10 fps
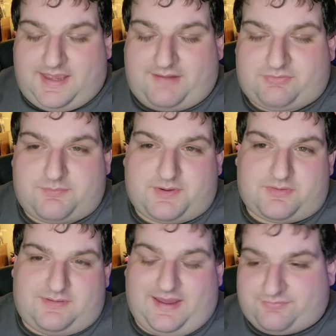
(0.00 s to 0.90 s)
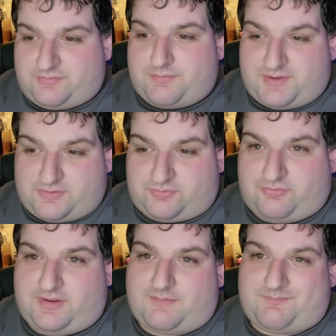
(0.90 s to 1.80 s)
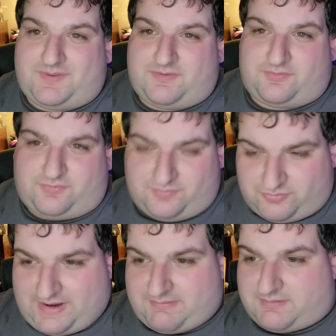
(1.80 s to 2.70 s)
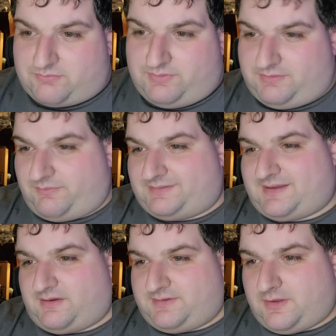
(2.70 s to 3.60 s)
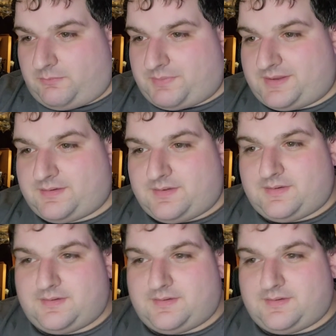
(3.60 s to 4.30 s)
After The Brothers Grimm, his track record really went downhill, but